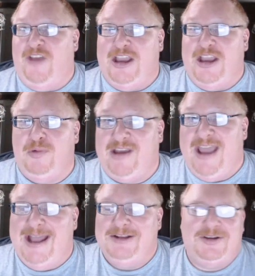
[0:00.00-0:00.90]

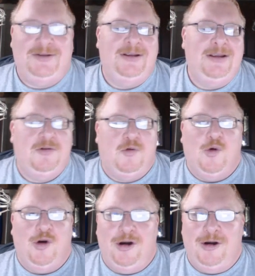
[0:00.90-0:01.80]
Facebook ads
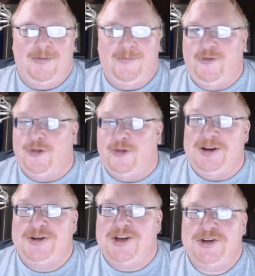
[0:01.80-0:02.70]
or for
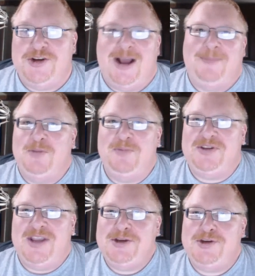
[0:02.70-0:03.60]
search engine
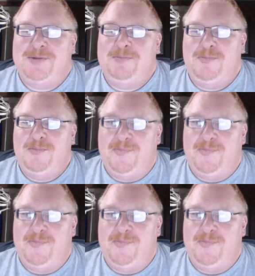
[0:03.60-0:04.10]
optimization,